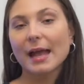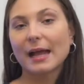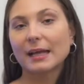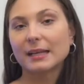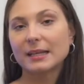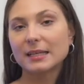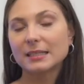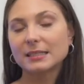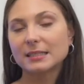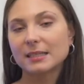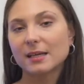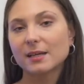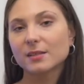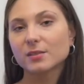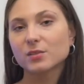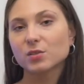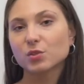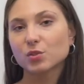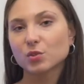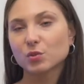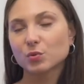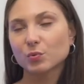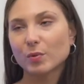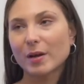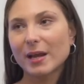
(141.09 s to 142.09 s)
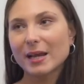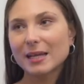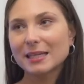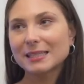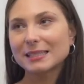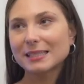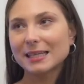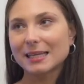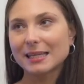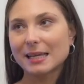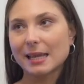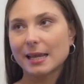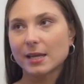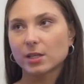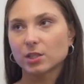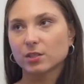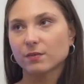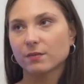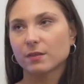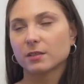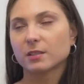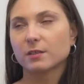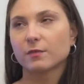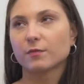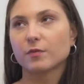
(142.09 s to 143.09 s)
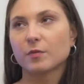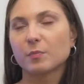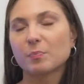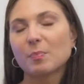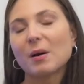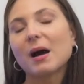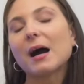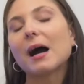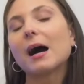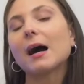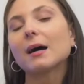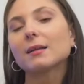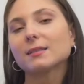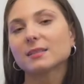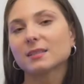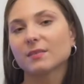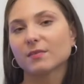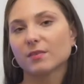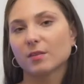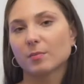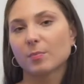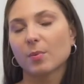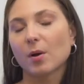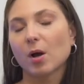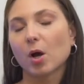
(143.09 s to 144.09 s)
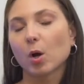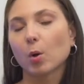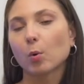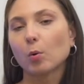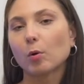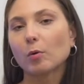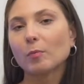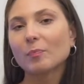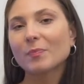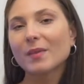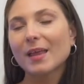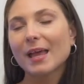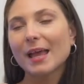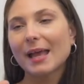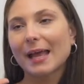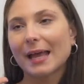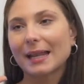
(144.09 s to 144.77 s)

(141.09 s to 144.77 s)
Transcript: and it does trace in each of the different parts of the poem